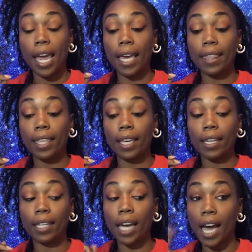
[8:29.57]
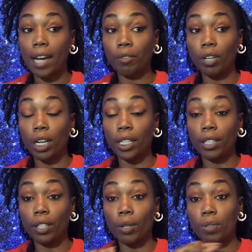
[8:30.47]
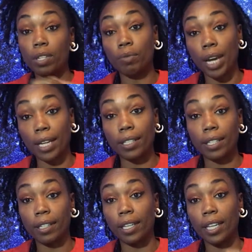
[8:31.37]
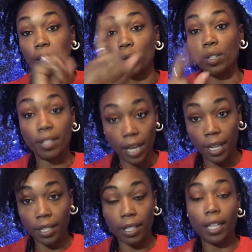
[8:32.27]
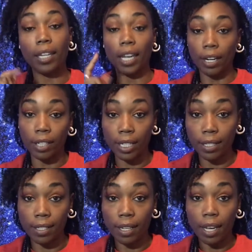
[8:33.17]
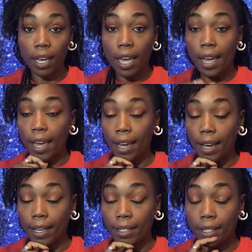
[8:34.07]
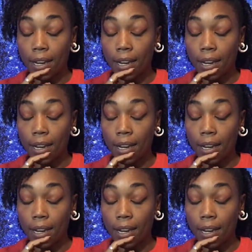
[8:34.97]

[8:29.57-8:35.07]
and then Chiron goes direct in your sign in Aries. And